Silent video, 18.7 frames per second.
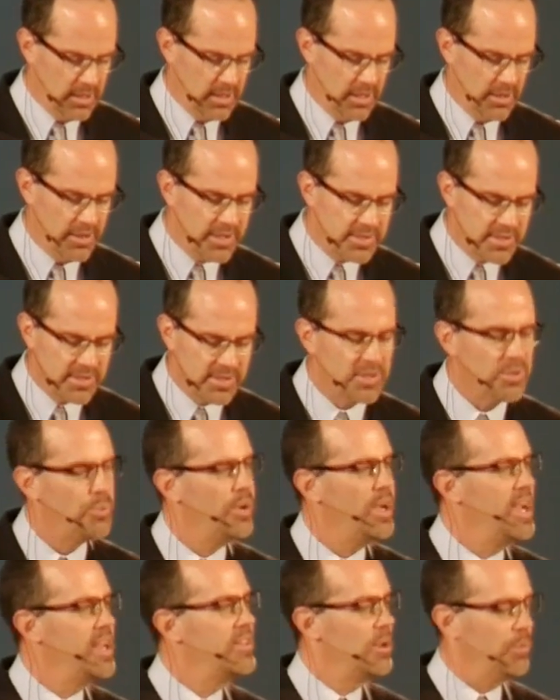This is the
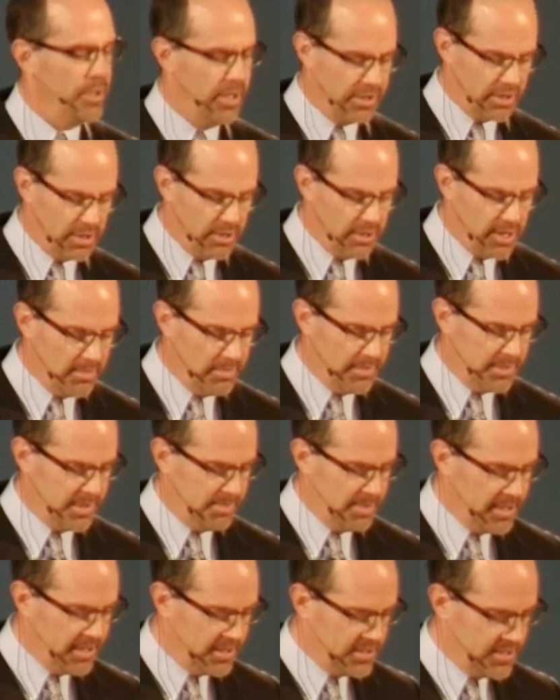way that we grow up
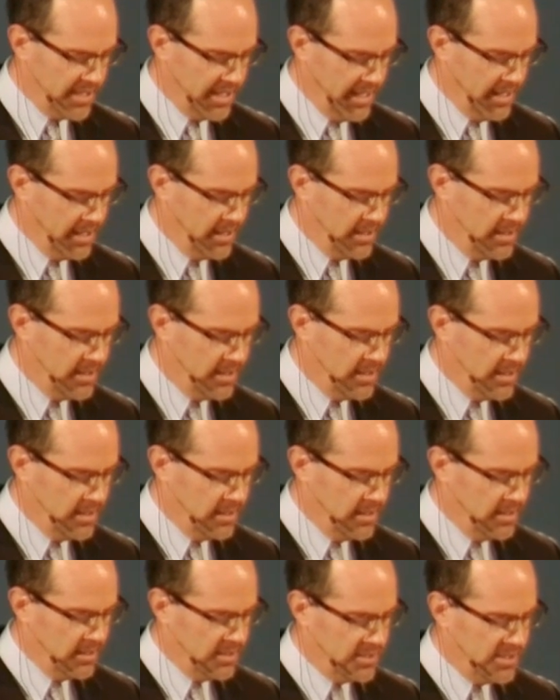spiritually.
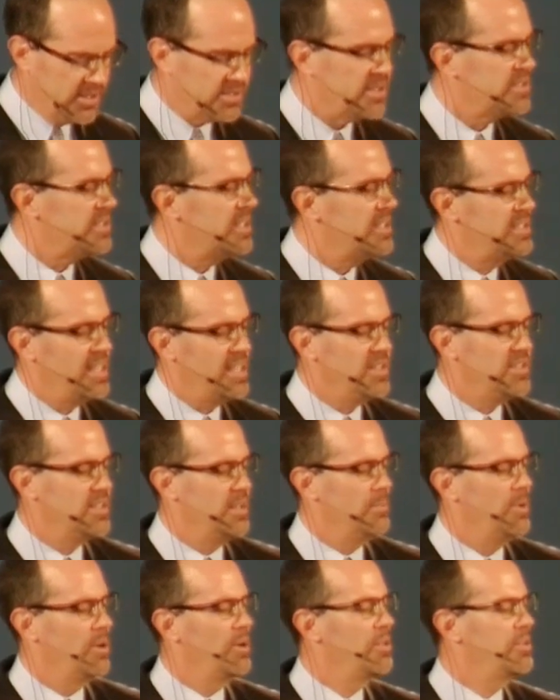Jesus said, Teach
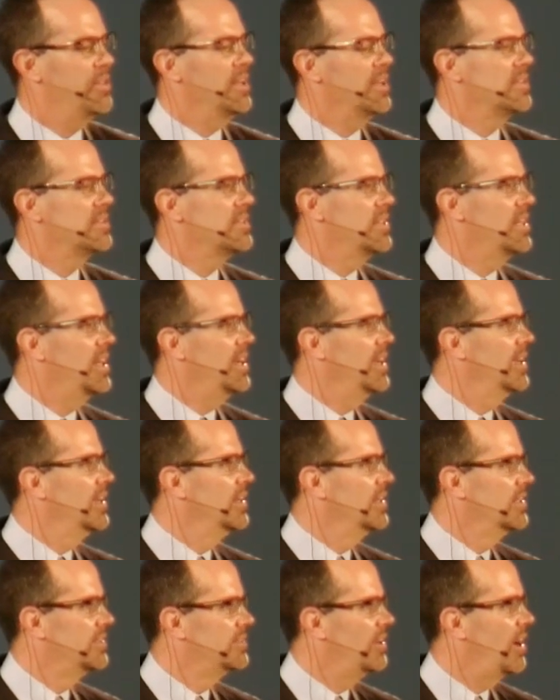them all things that I
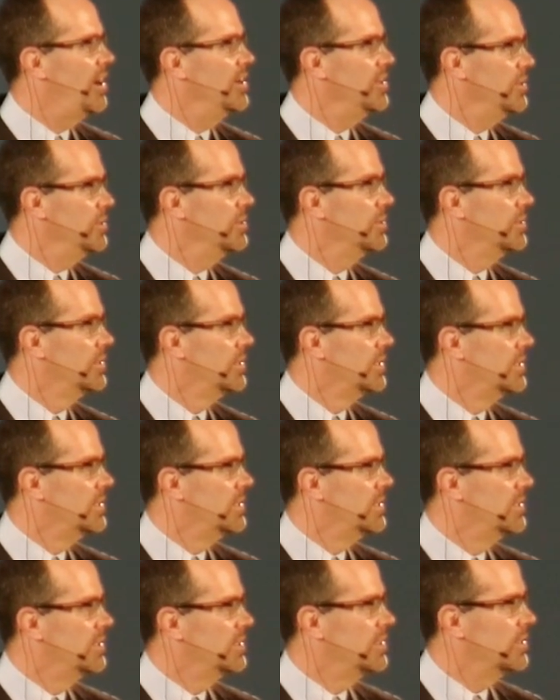taught you.
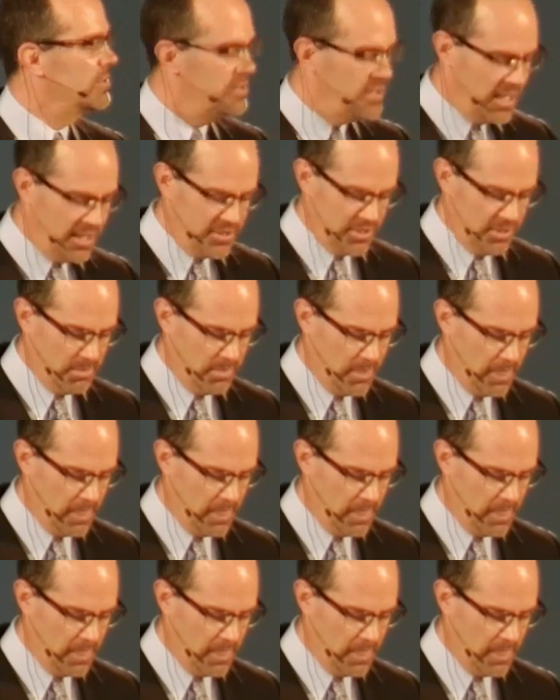Go teach them.